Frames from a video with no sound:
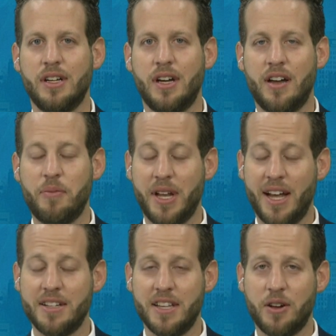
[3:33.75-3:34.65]
I've been
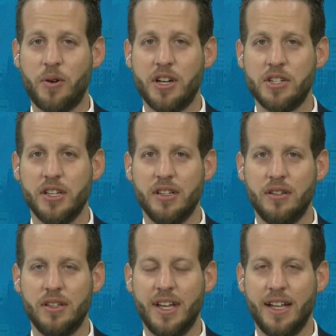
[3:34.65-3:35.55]
asked that question
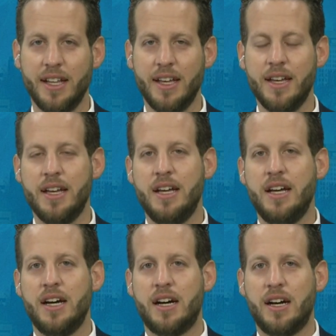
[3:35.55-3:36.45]
lately,
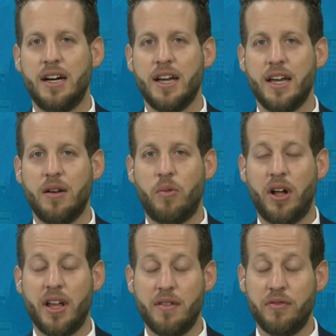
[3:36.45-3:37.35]
and
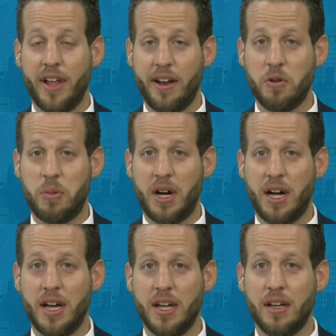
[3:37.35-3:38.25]
while I am flattered
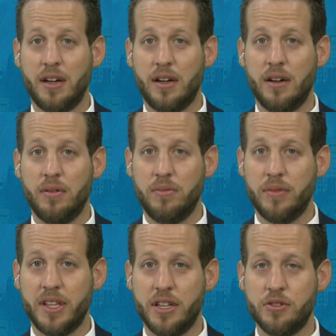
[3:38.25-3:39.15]
by
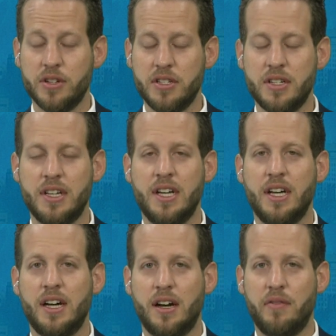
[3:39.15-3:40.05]
the interest,
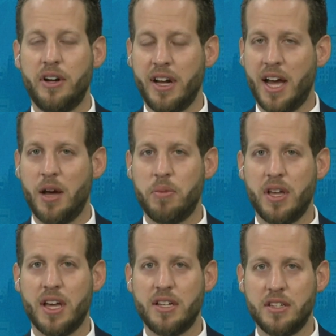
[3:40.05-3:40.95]
I'm very
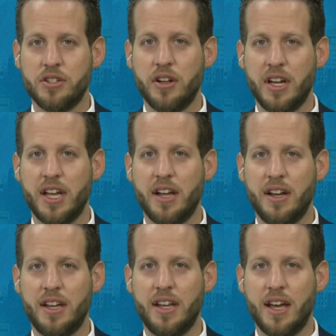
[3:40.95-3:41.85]
happy as the Shawnee
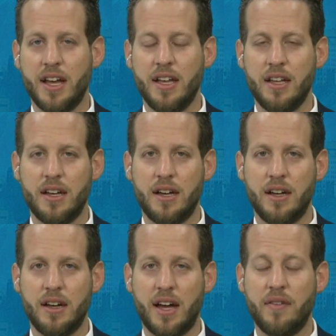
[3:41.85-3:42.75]
County DA.
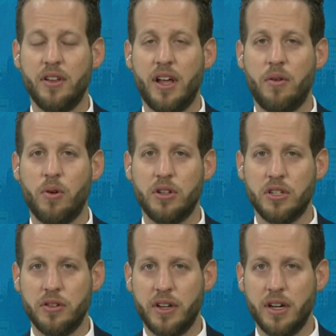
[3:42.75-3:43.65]
Uh, I have a lot of work to
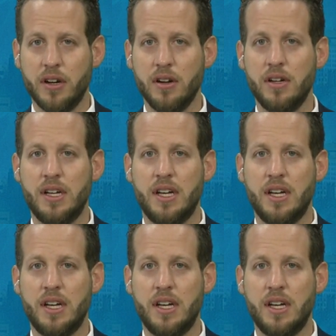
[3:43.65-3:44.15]
do here.